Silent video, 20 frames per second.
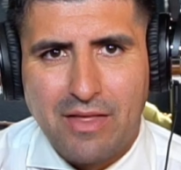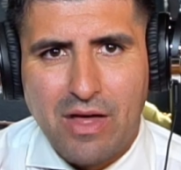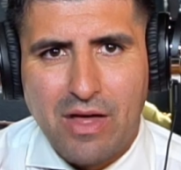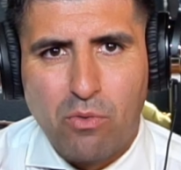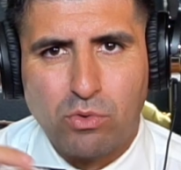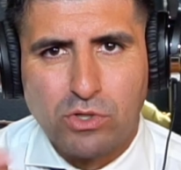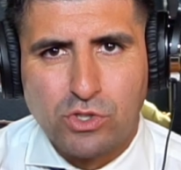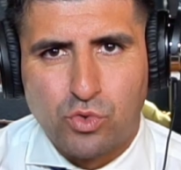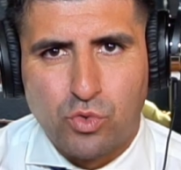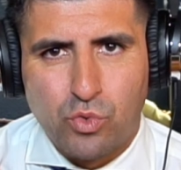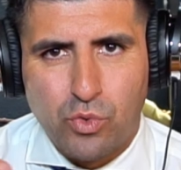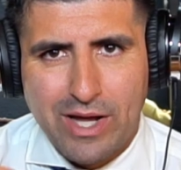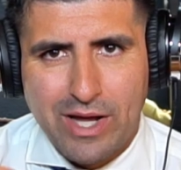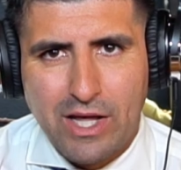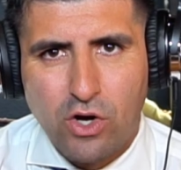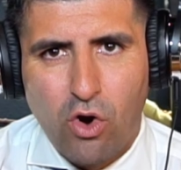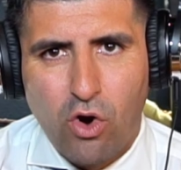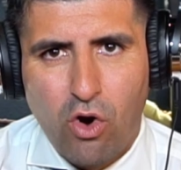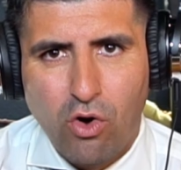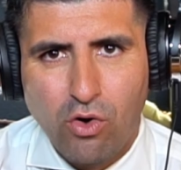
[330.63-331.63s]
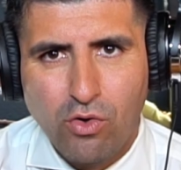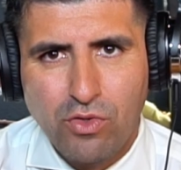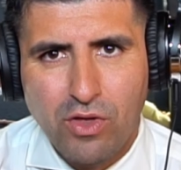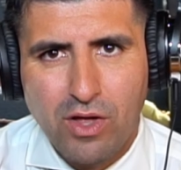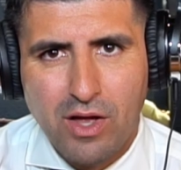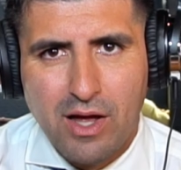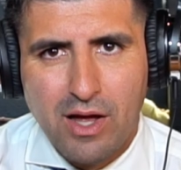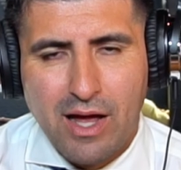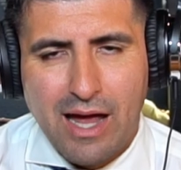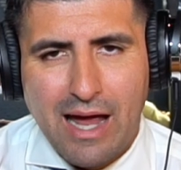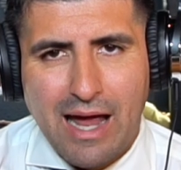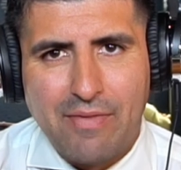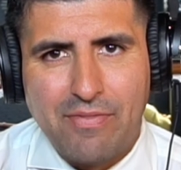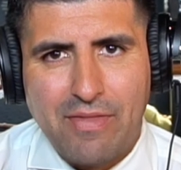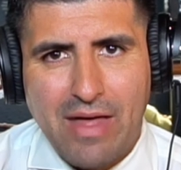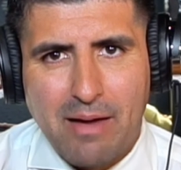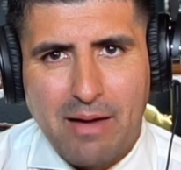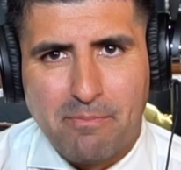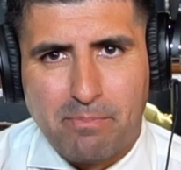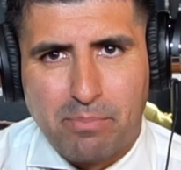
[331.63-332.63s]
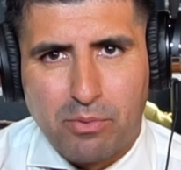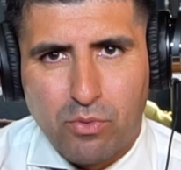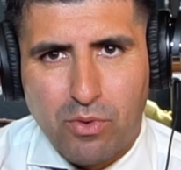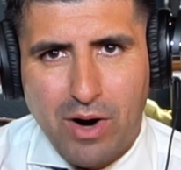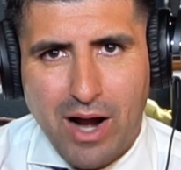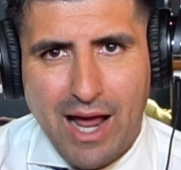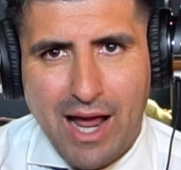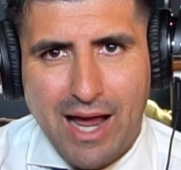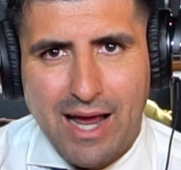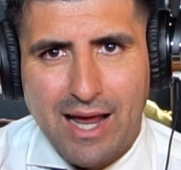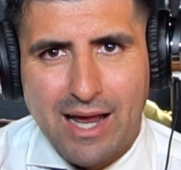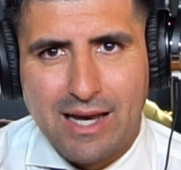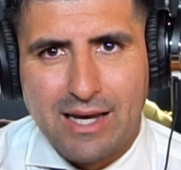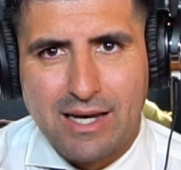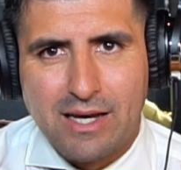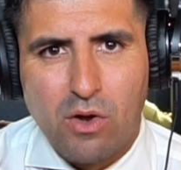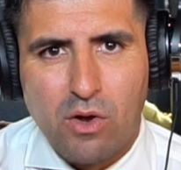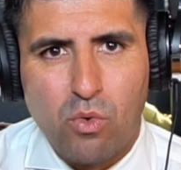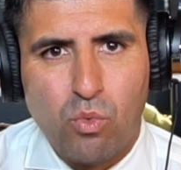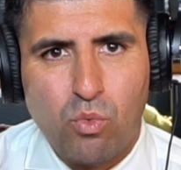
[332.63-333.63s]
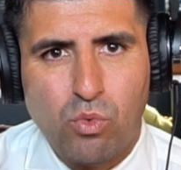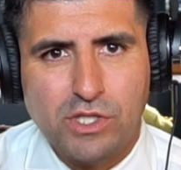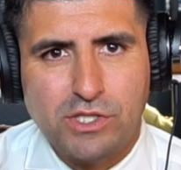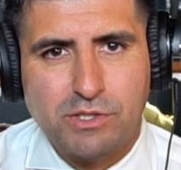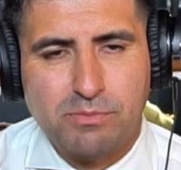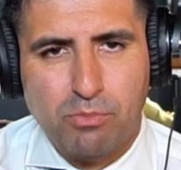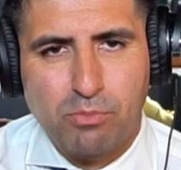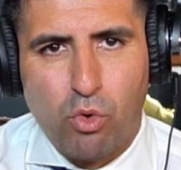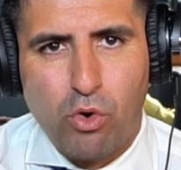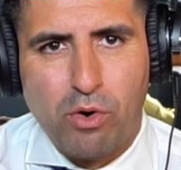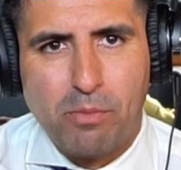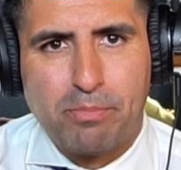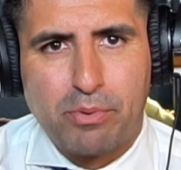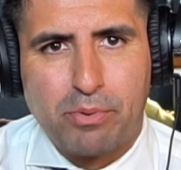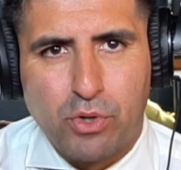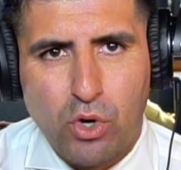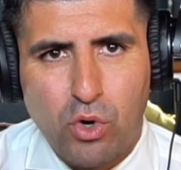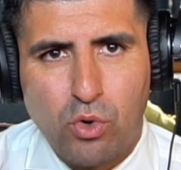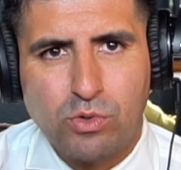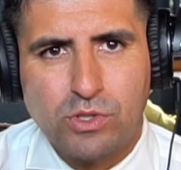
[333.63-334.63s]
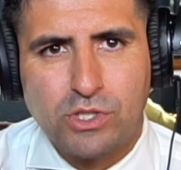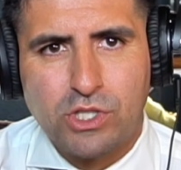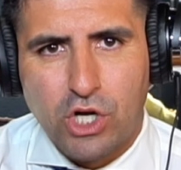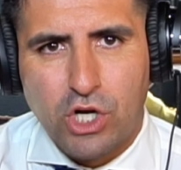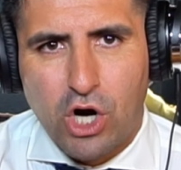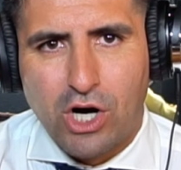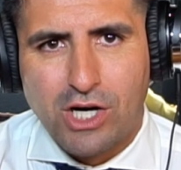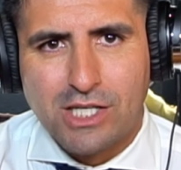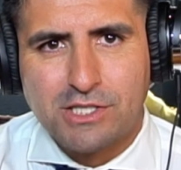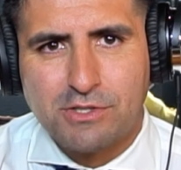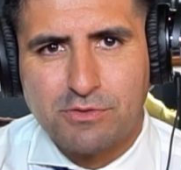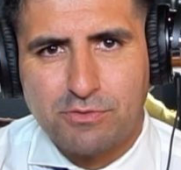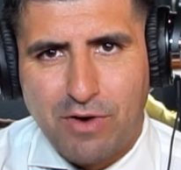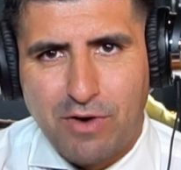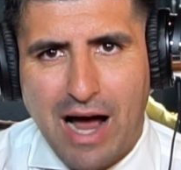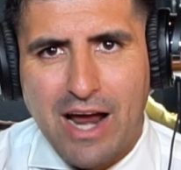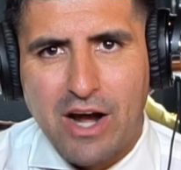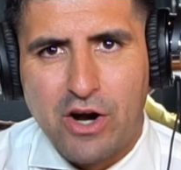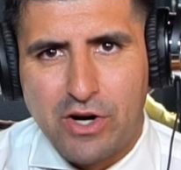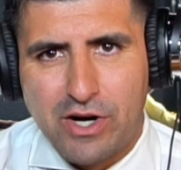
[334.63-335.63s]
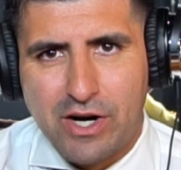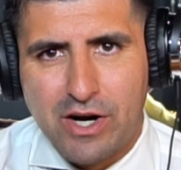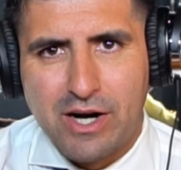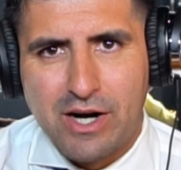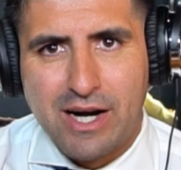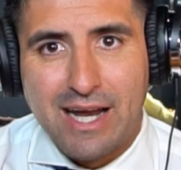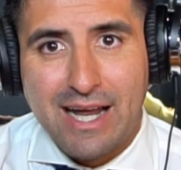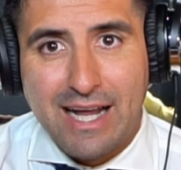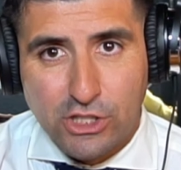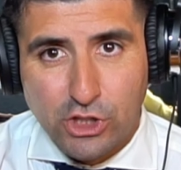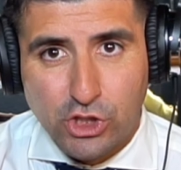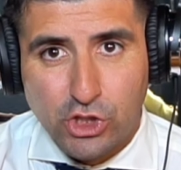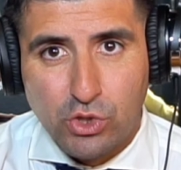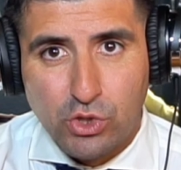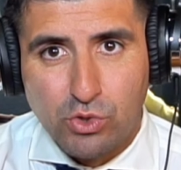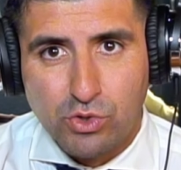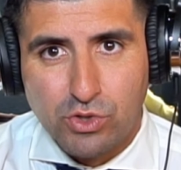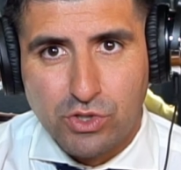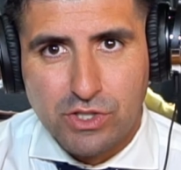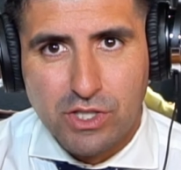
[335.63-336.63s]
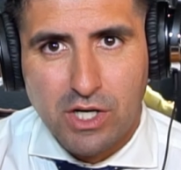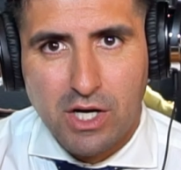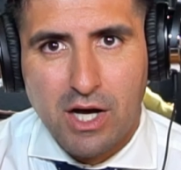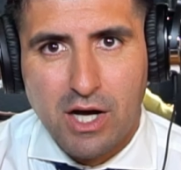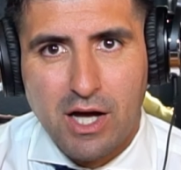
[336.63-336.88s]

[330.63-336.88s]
that was recalled, and that brand was more prone to cause fire issues.